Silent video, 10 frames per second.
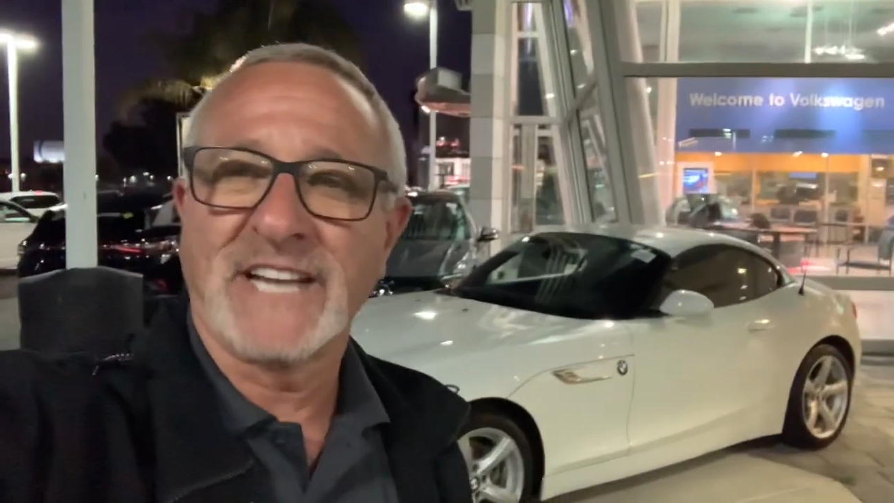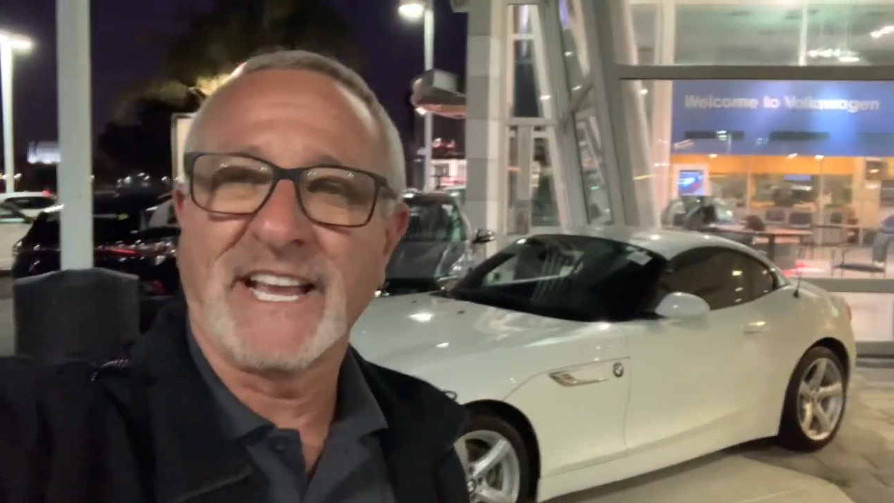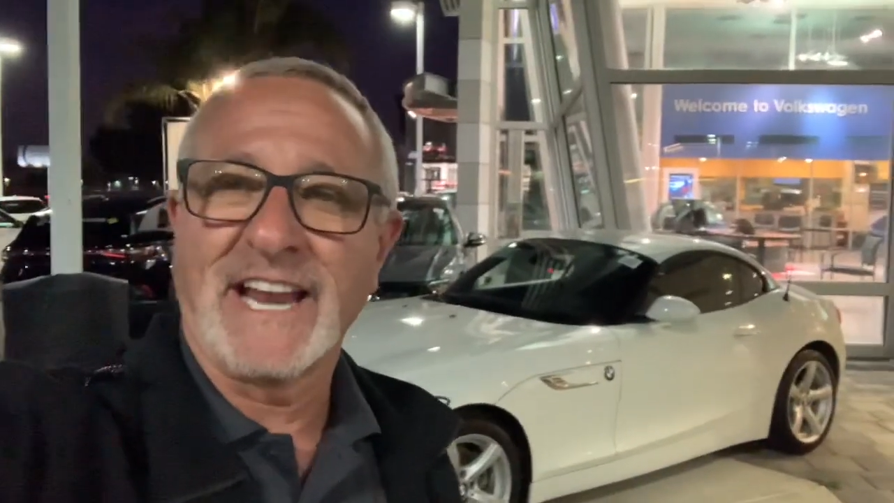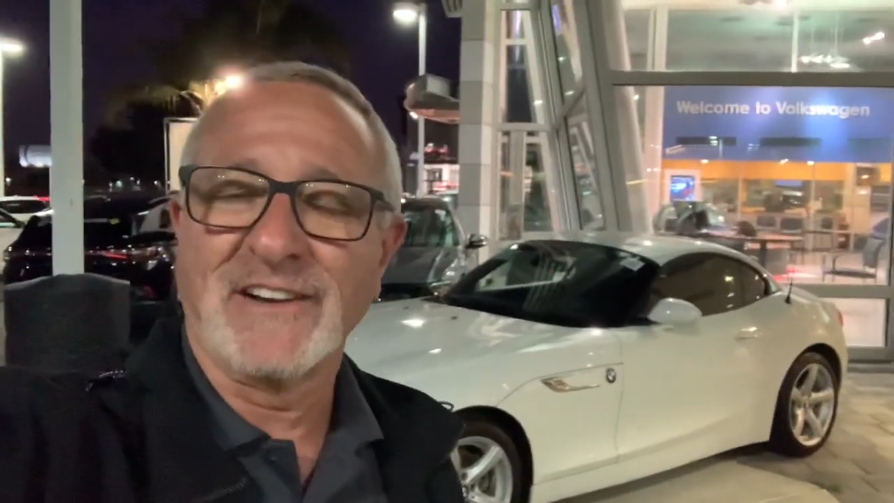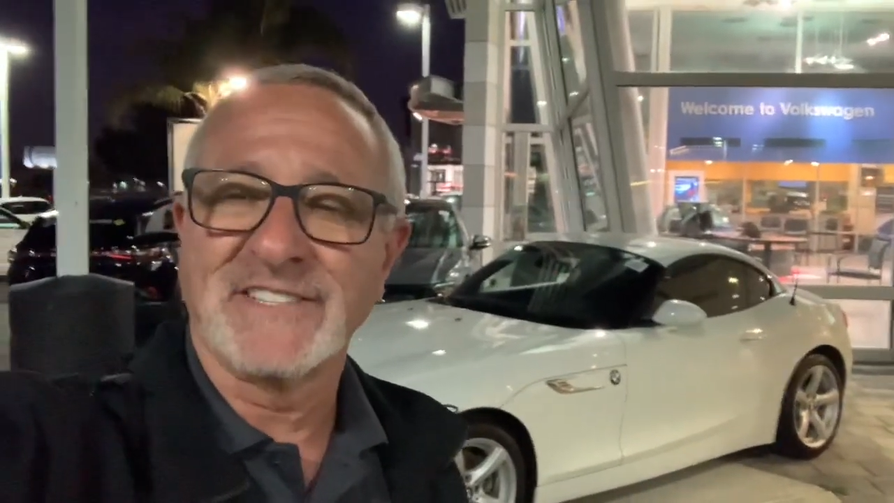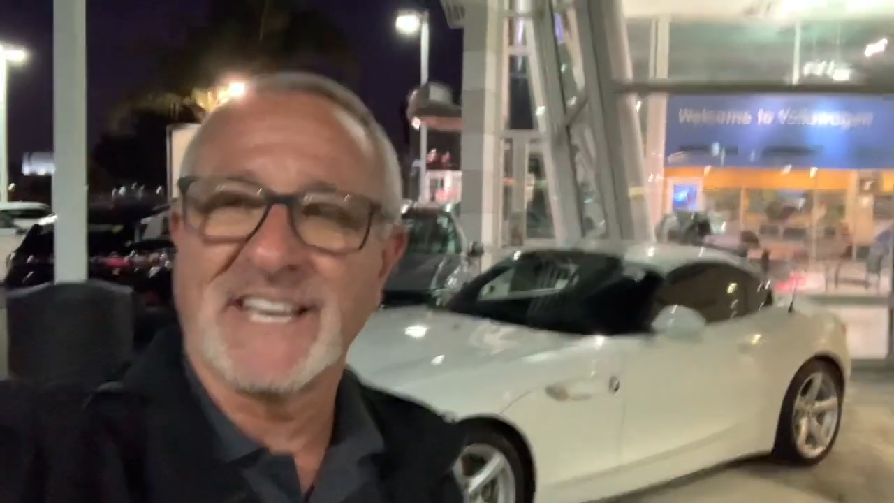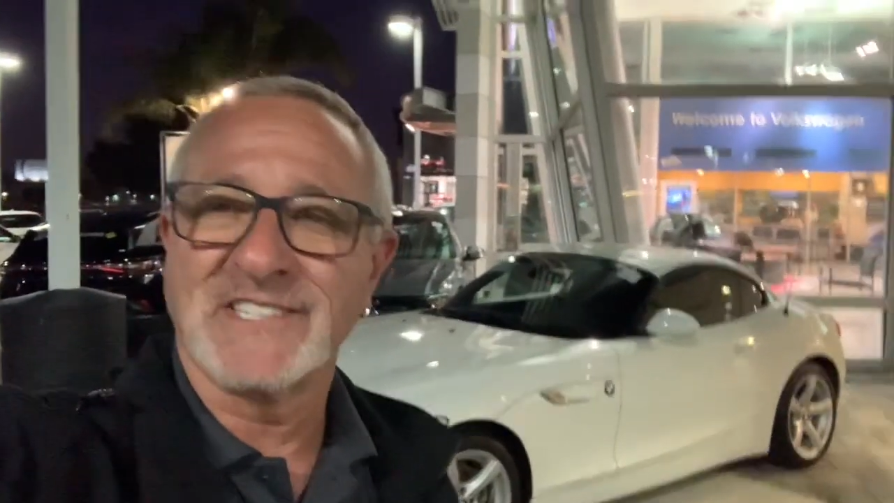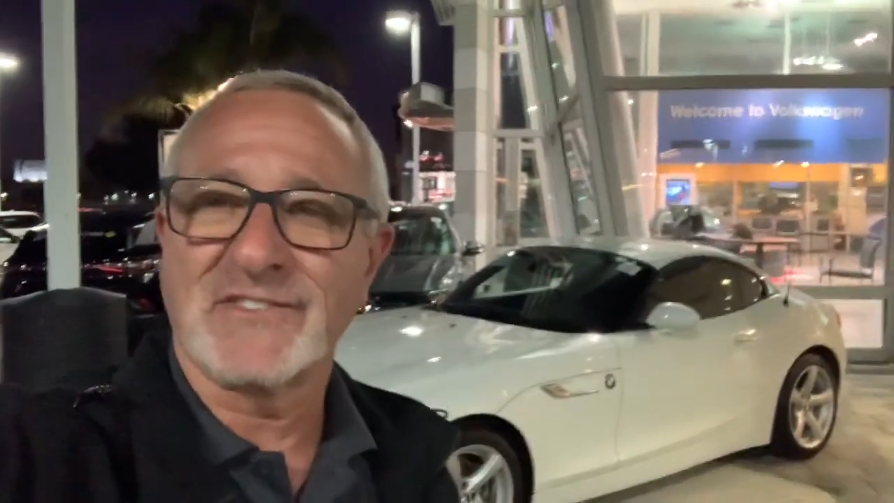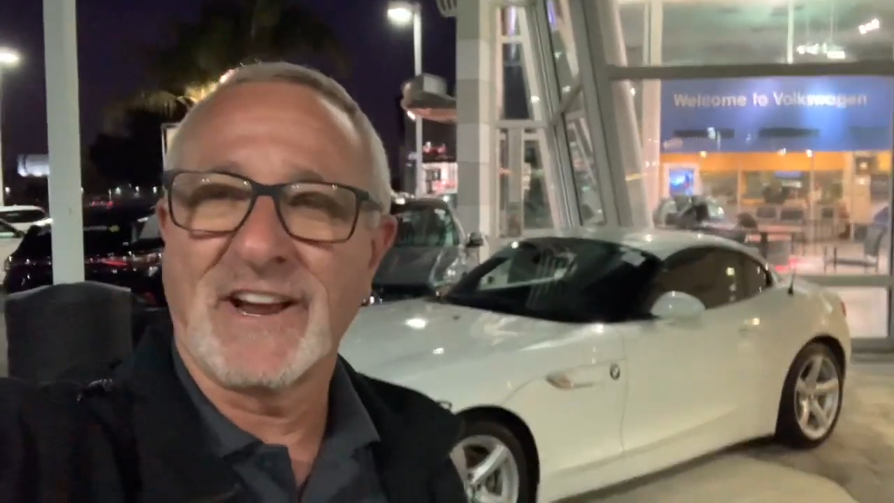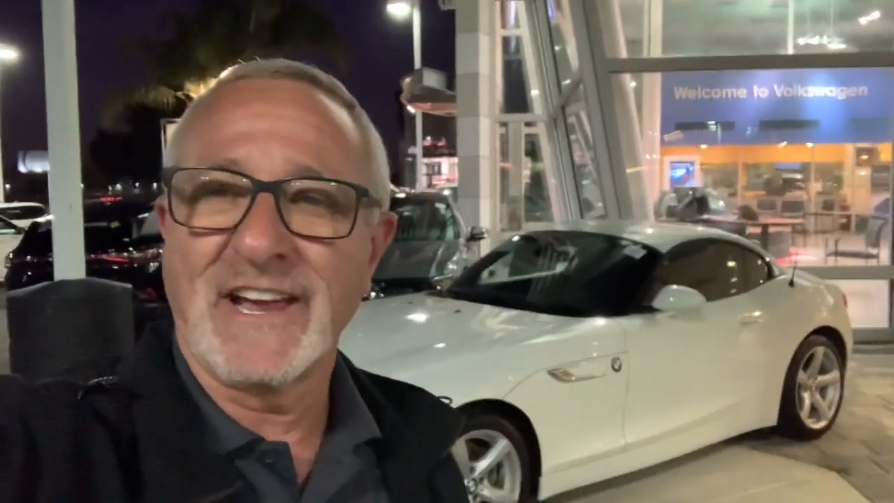check it out and
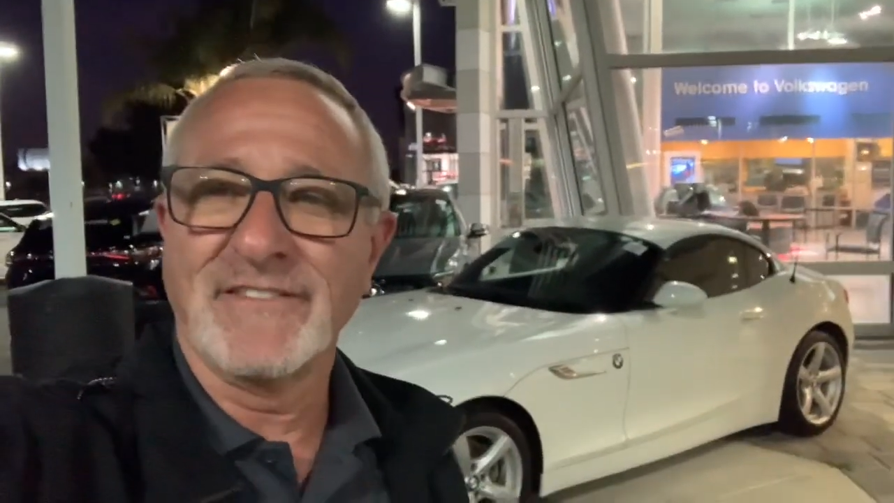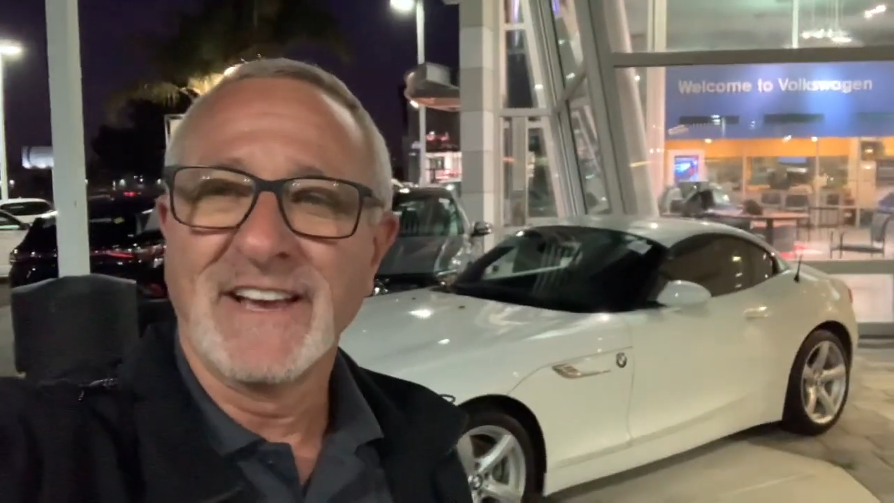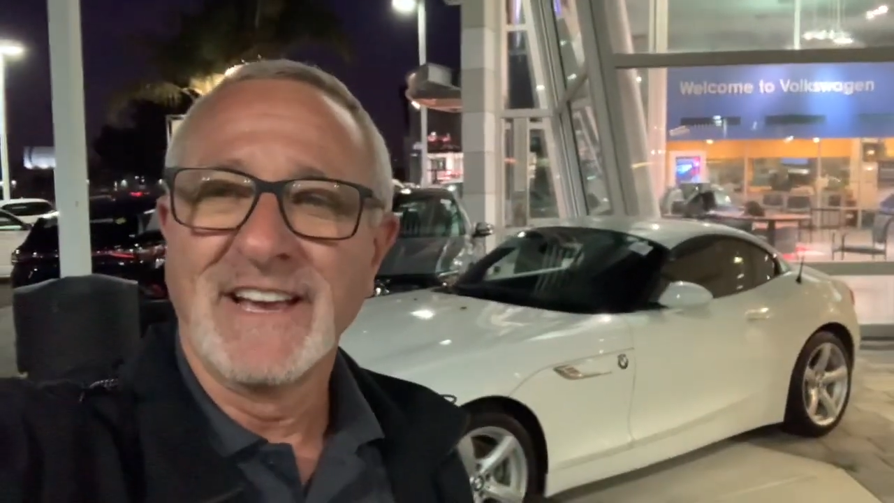test drive.